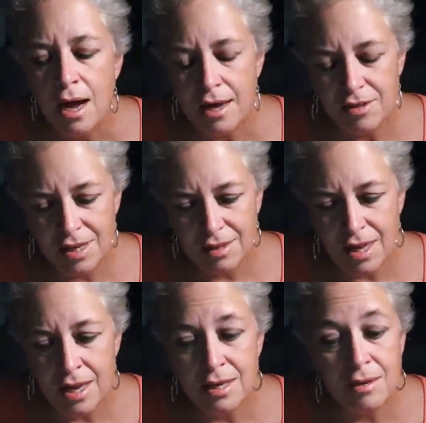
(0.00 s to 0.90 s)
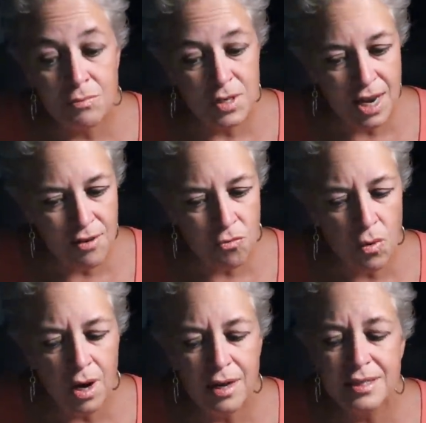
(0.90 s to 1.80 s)
I think, and the Ten of
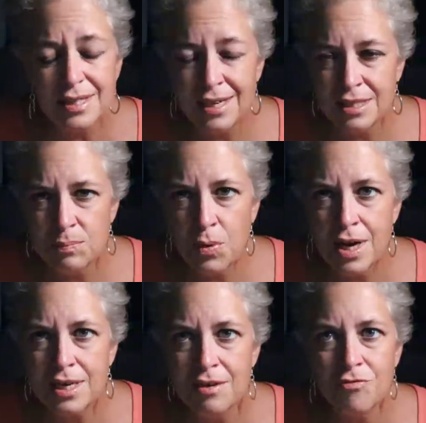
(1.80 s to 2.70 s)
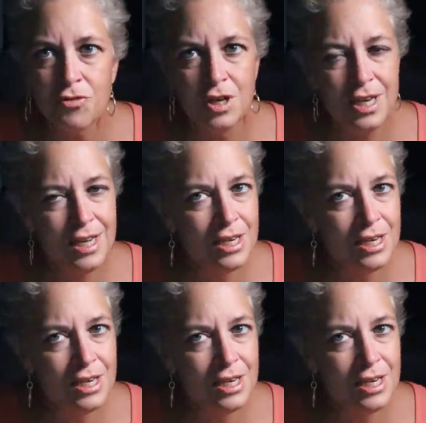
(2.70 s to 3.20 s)
Wands is breaking free.